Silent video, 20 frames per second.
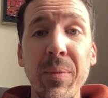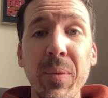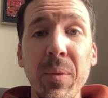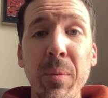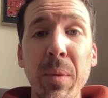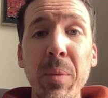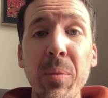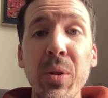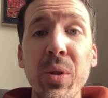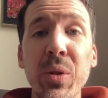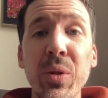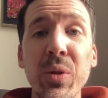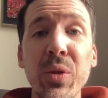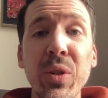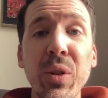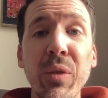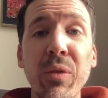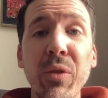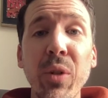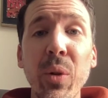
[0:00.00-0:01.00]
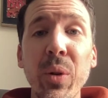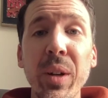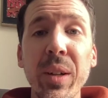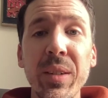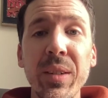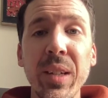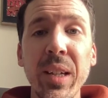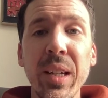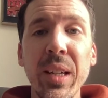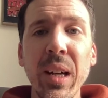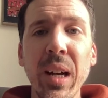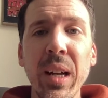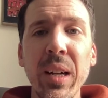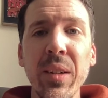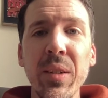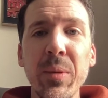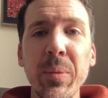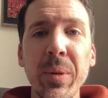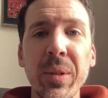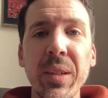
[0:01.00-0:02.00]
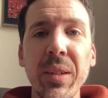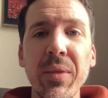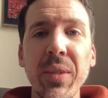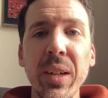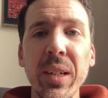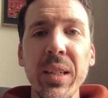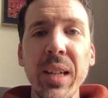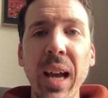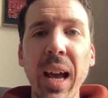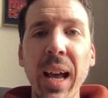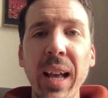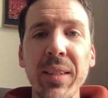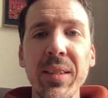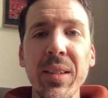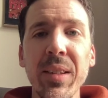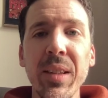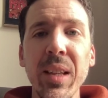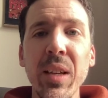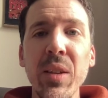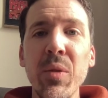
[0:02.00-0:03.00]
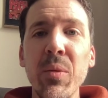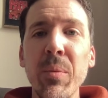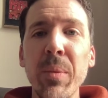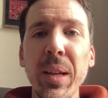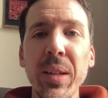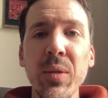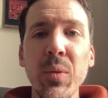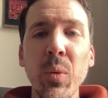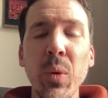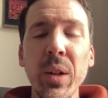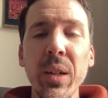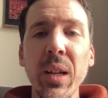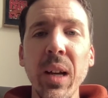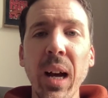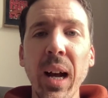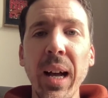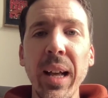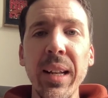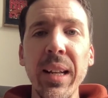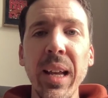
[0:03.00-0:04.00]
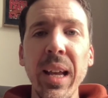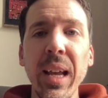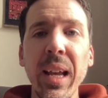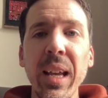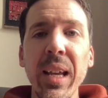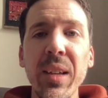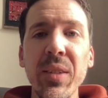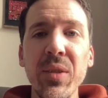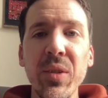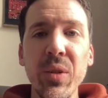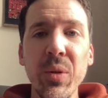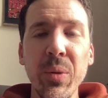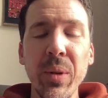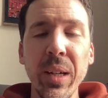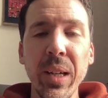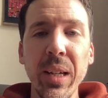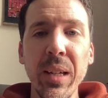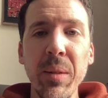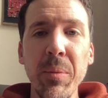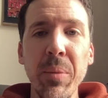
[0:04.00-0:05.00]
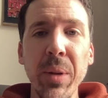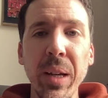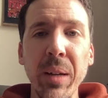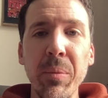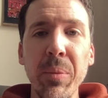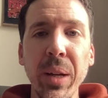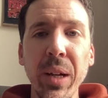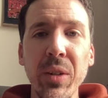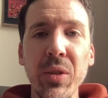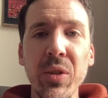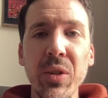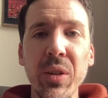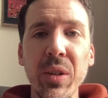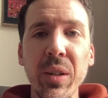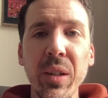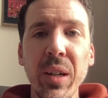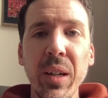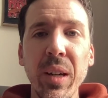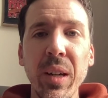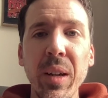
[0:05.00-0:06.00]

Maybe you're so focused in on a specific task that you miss what God is doing in the big picture.